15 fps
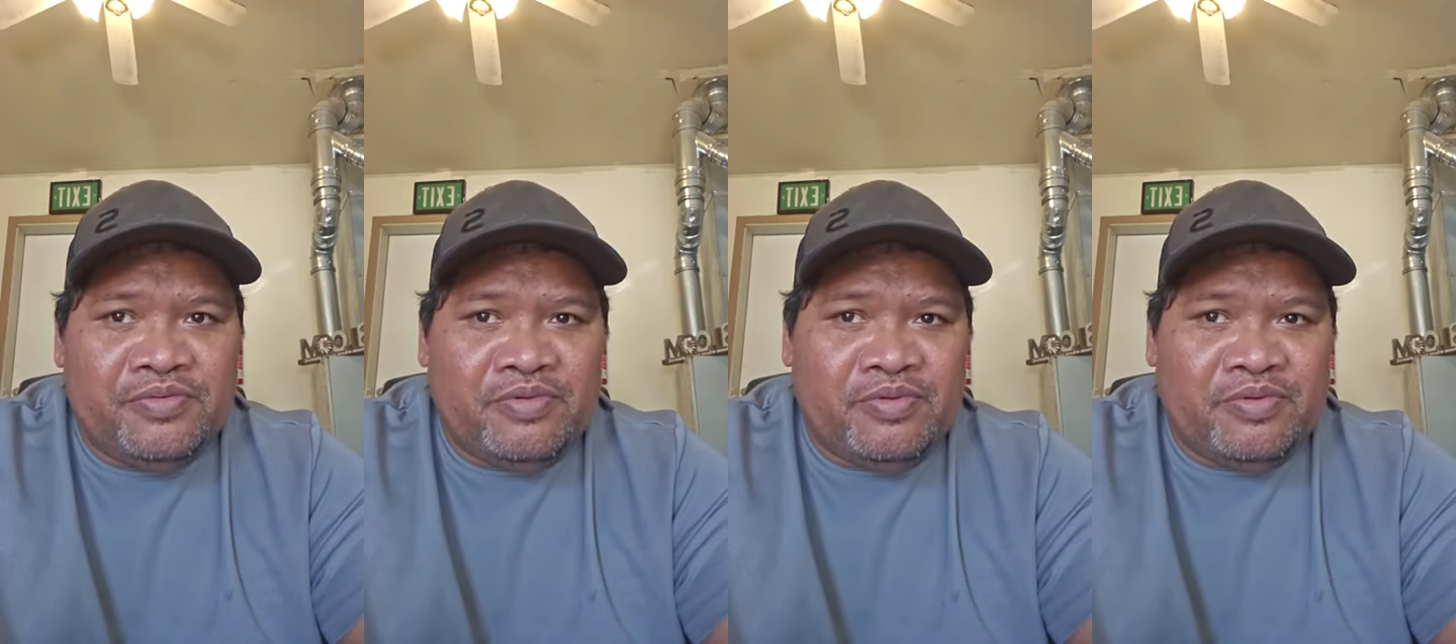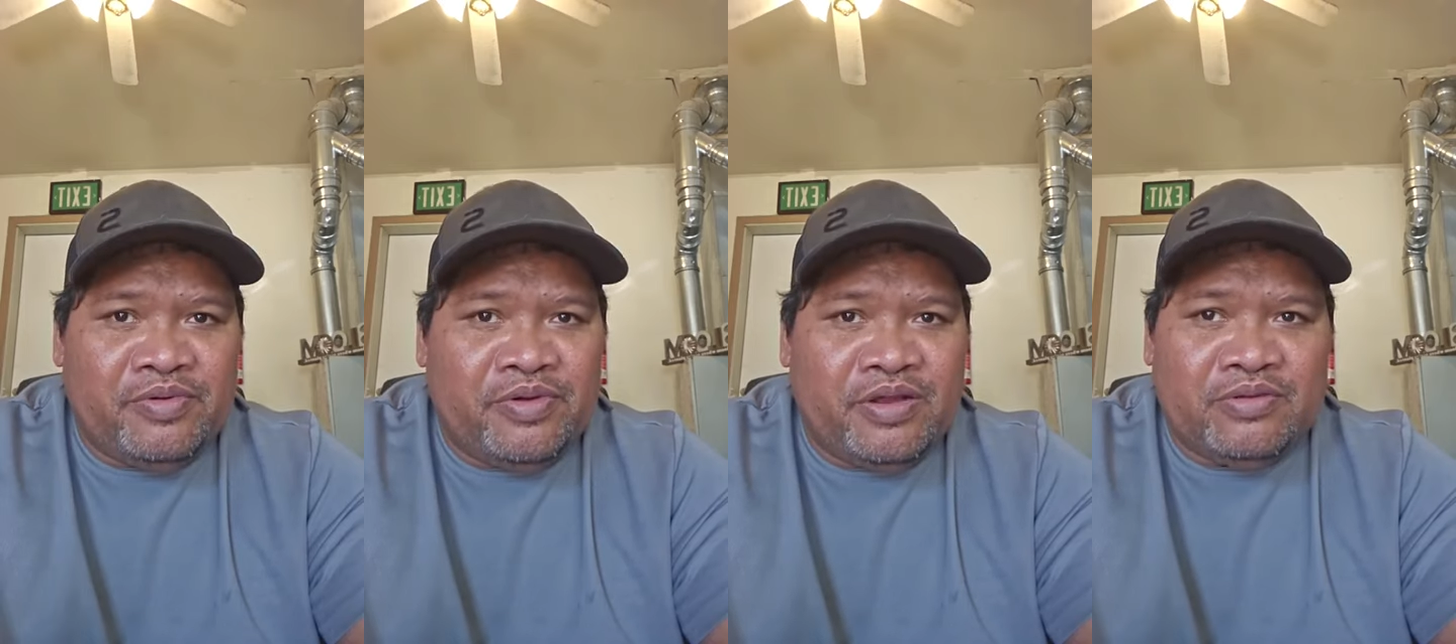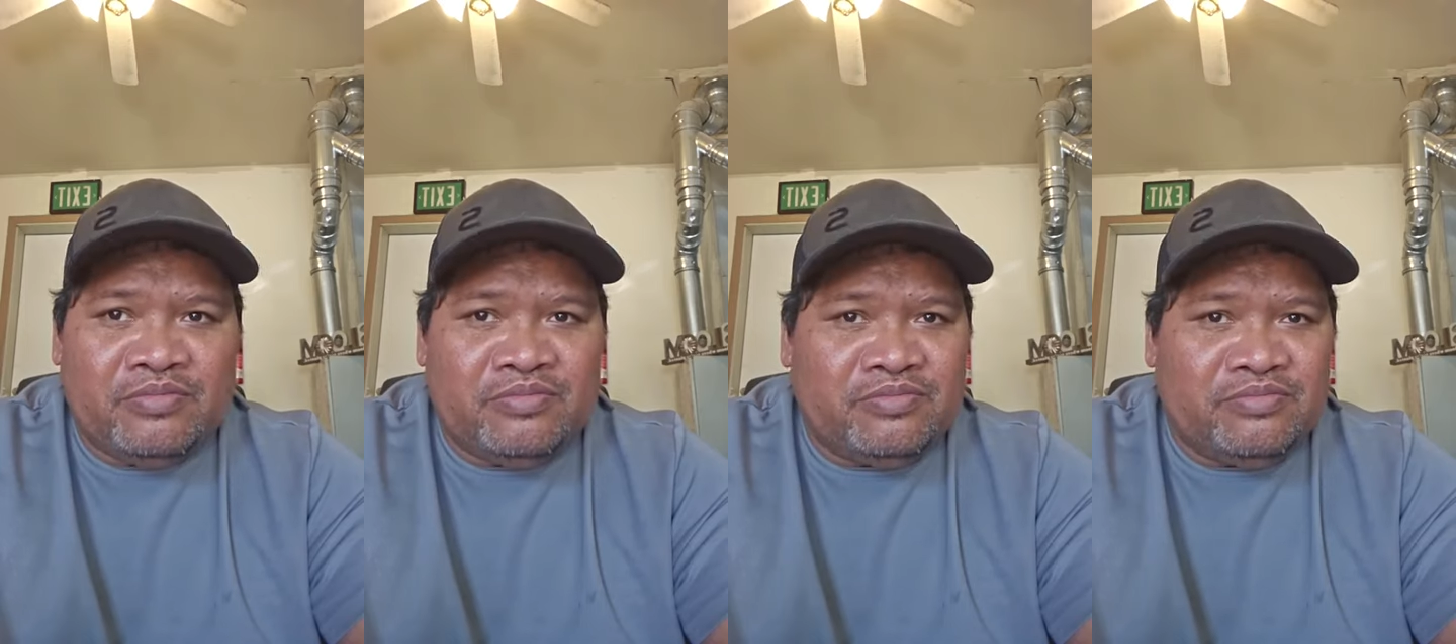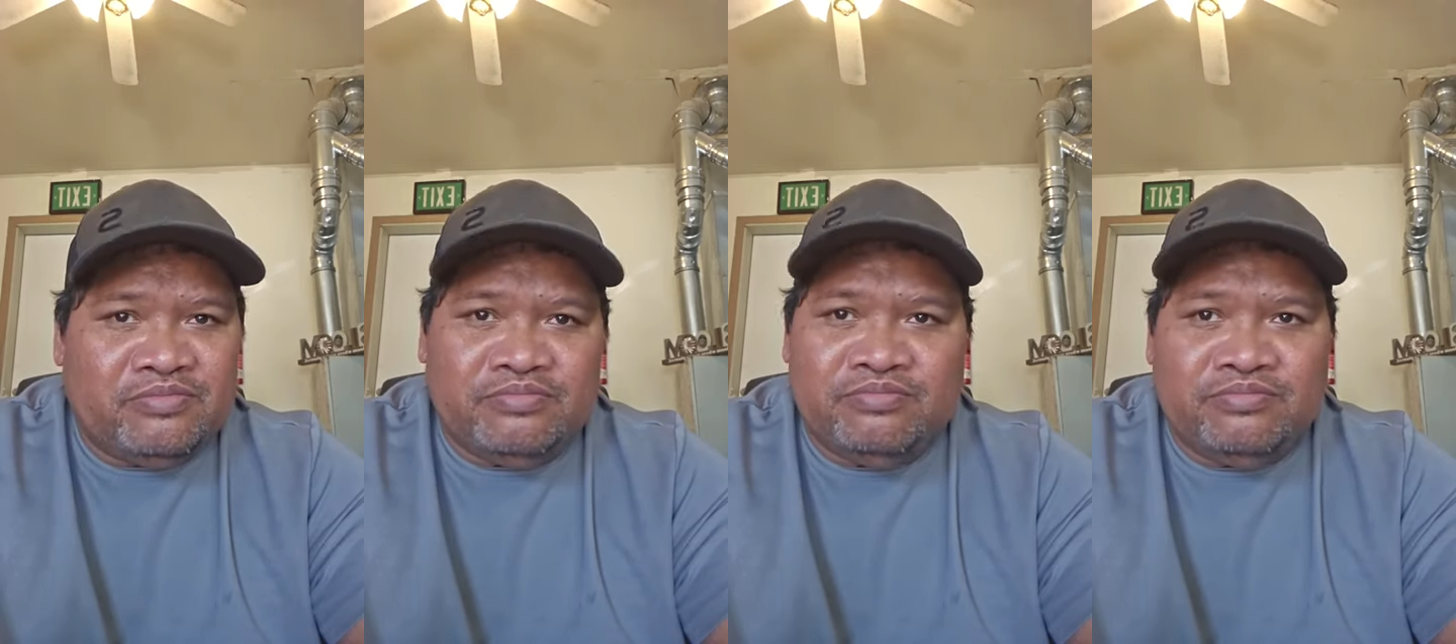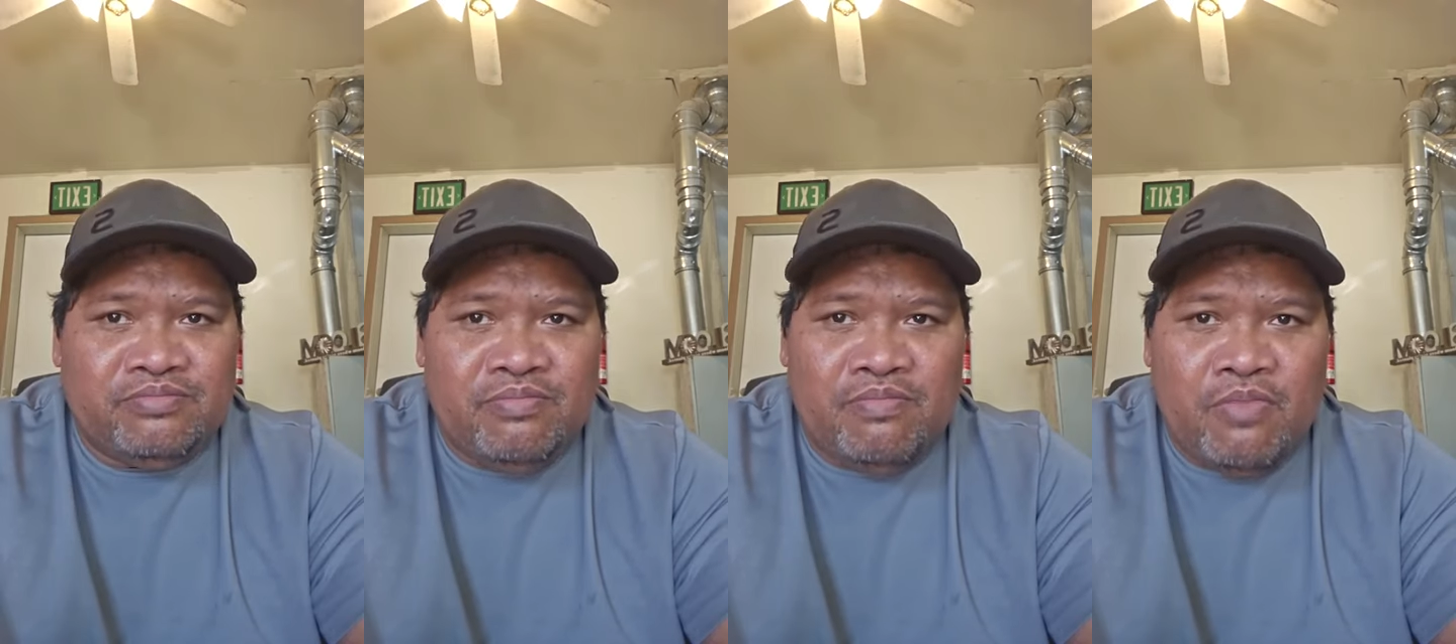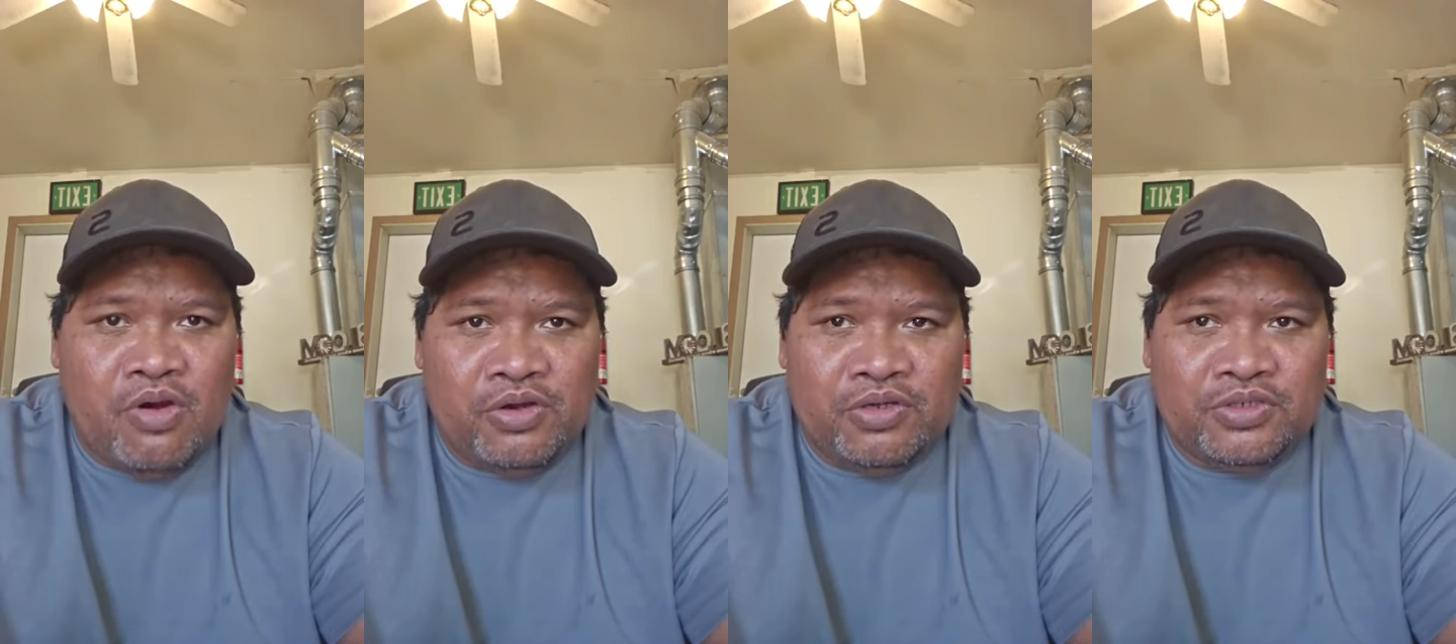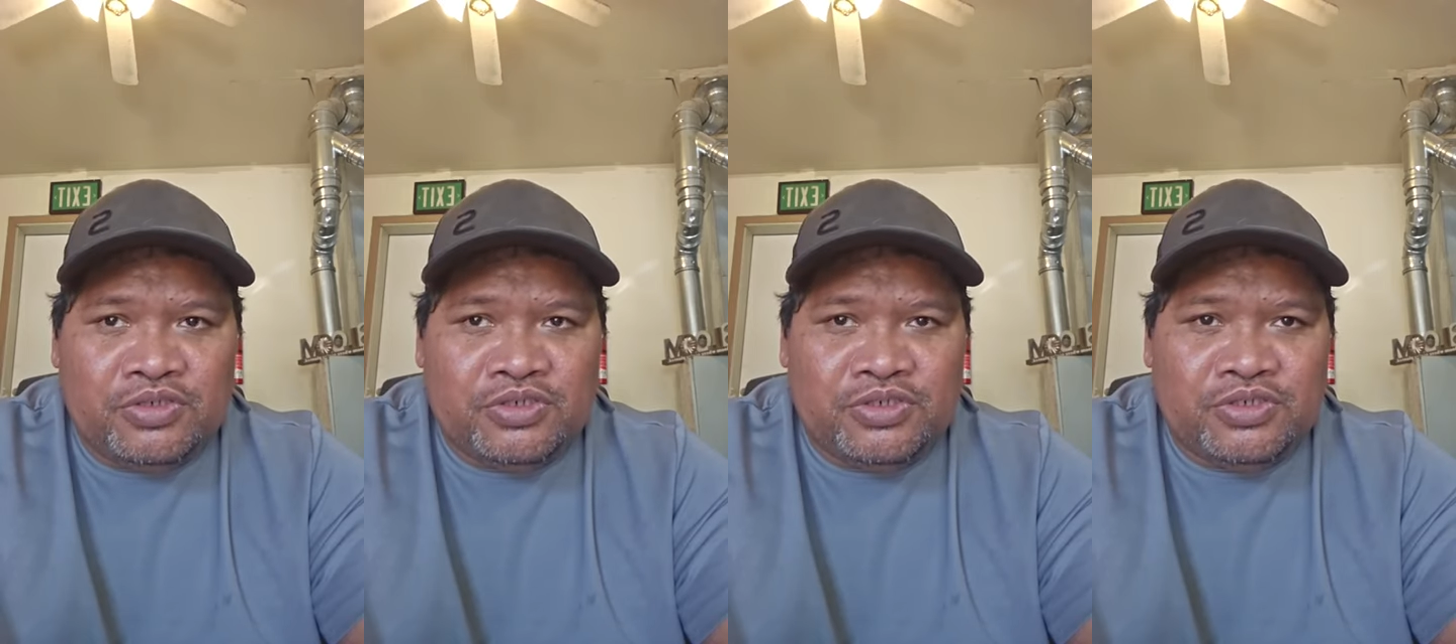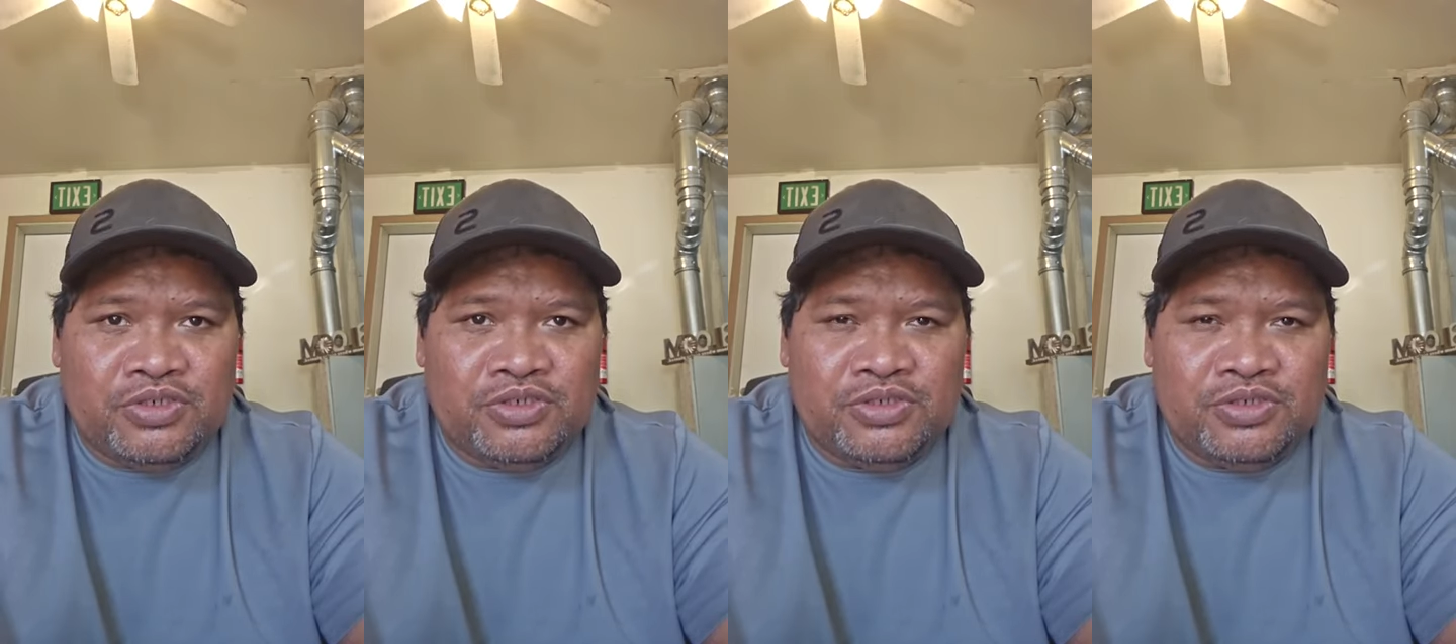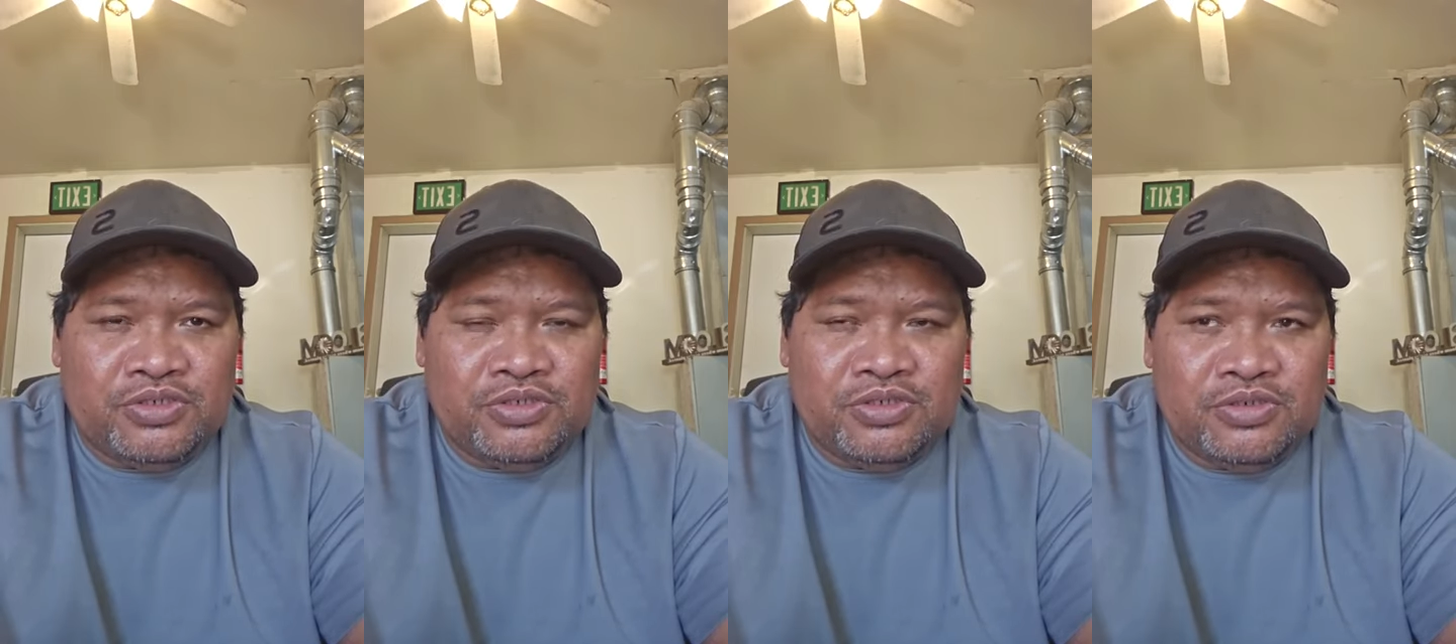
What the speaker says: maybe around March